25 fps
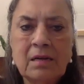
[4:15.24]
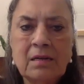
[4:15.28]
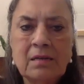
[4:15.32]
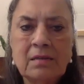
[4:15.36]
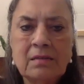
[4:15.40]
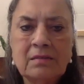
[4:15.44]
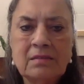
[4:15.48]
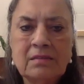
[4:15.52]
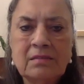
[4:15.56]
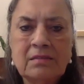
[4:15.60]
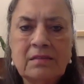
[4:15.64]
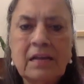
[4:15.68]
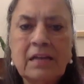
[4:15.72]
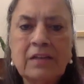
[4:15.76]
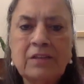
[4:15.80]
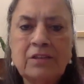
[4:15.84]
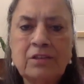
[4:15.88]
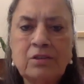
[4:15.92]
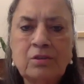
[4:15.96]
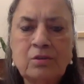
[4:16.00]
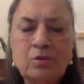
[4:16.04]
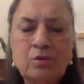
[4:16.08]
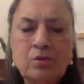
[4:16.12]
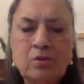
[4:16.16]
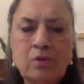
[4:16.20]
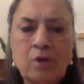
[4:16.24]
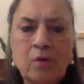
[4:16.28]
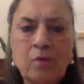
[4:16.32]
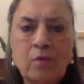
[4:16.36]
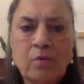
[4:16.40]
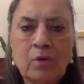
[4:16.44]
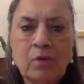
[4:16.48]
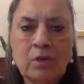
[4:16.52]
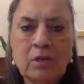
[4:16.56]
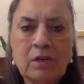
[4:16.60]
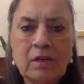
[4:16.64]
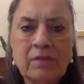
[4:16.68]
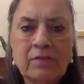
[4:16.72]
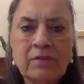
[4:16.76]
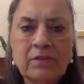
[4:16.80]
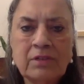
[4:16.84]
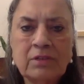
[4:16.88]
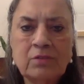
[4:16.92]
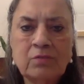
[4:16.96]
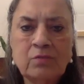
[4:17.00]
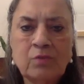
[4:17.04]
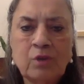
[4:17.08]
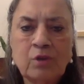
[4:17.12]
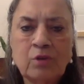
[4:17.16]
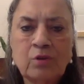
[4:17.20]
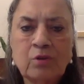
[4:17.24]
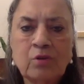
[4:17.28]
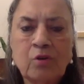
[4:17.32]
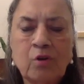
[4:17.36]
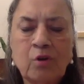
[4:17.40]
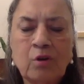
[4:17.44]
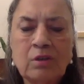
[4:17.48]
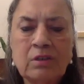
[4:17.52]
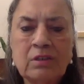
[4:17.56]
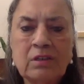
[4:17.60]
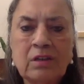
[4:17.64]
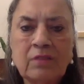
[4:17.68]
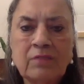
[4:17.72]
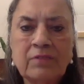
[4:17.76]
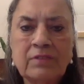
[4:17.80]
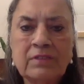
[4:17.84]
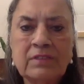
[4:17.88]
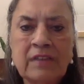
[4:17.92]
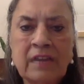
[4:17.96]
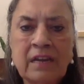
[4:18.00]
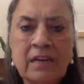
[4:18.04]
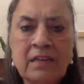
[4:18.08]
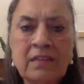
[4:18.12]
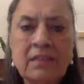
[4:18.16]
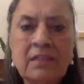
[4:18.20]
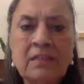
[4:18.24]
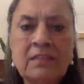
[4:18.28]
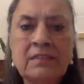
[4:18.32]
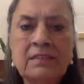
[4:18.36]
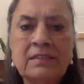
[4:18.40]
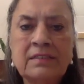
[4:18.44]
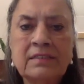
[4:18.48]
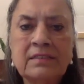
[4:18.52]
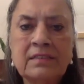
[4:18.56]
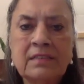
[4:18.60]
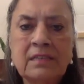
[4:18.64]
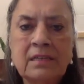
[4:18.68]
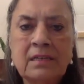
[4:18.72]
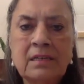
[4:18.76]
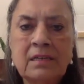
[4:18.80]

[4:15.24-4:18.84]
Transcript: statues or whatever you want to call it of deities,